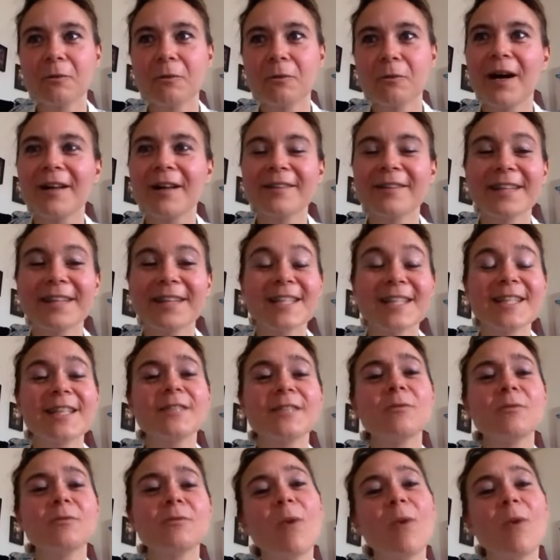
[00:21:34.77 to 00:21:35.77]
Well, this
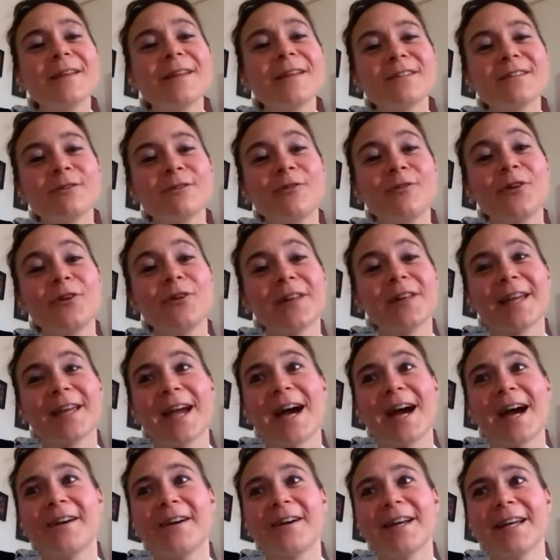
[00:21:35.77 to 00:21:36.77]
is wonderful,
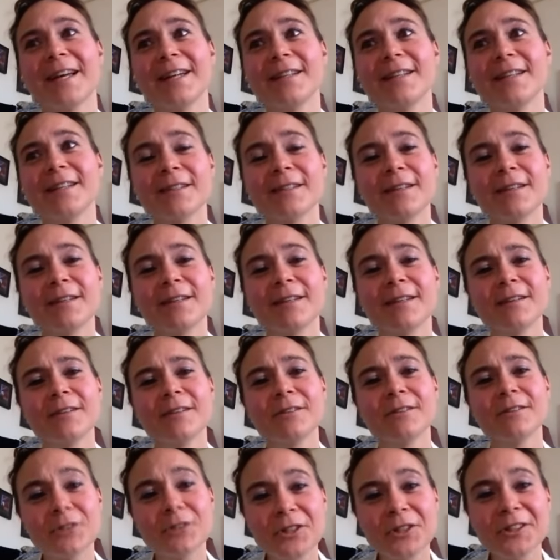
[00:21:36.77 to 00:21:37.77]
Garrett.
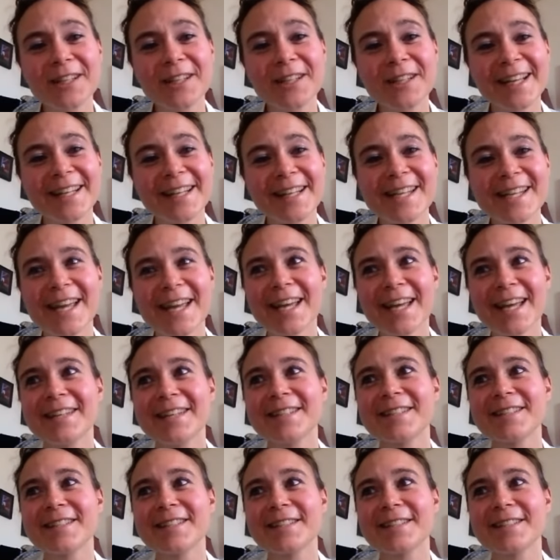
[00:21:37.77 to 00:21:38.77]
Truly it
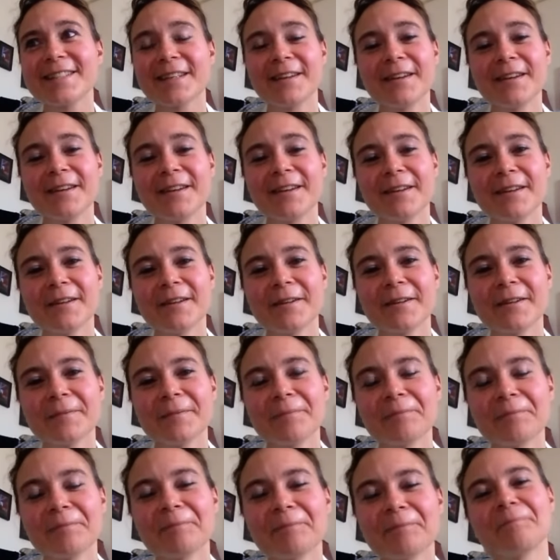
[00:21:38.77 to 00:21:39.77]
is.
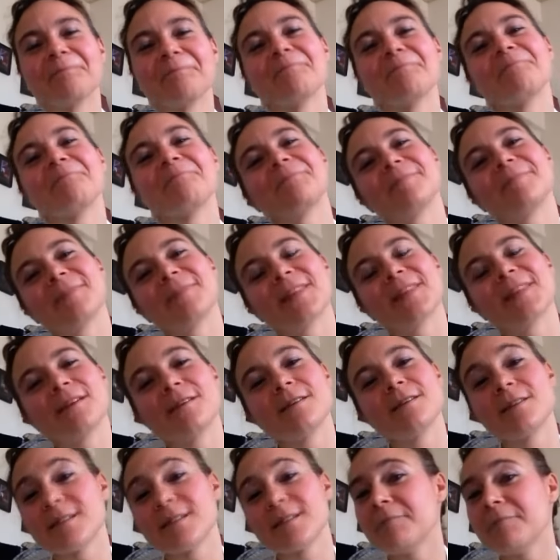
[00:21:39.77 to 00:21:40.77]
Hmm.
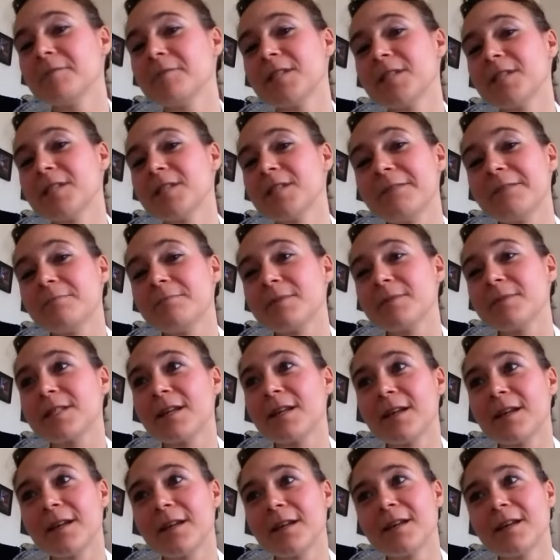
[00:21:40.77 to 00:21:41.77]

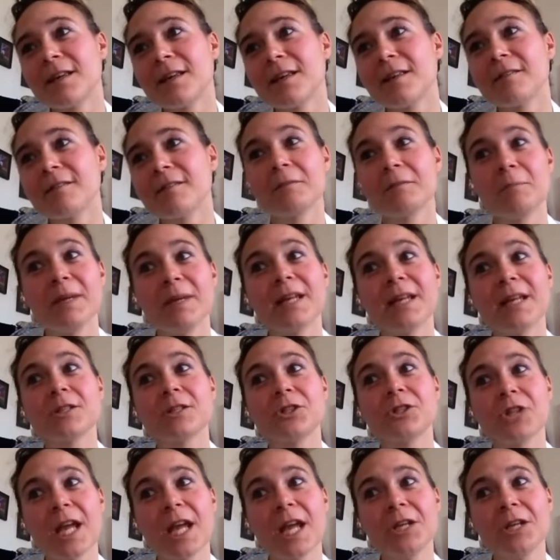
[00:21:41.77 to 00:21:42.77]
Sometimes the
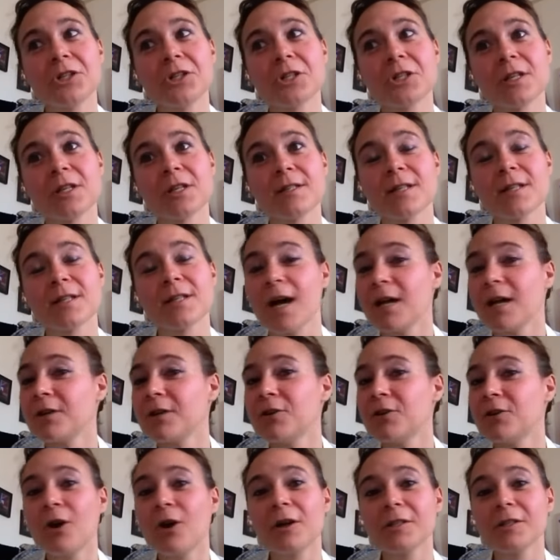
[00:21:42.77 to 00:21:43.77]
biggest changes are
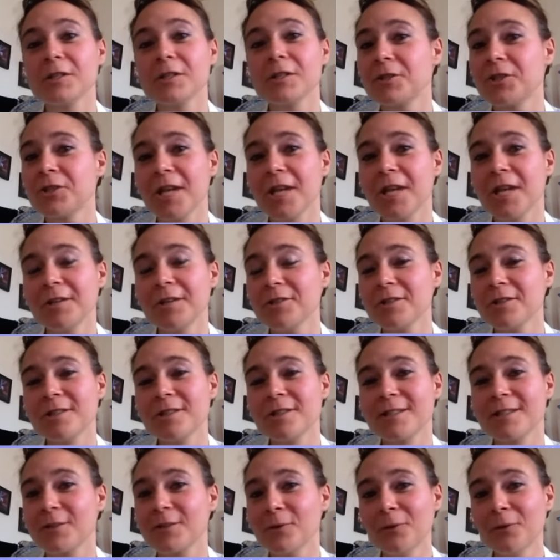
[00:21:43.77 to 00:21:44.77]
not
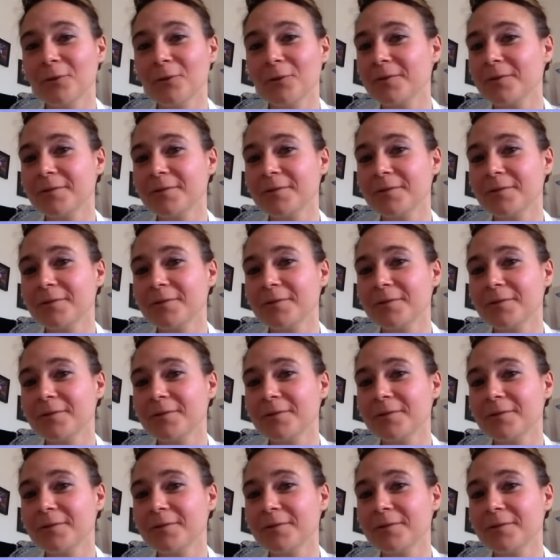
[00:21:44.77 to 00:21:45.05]
changes at all.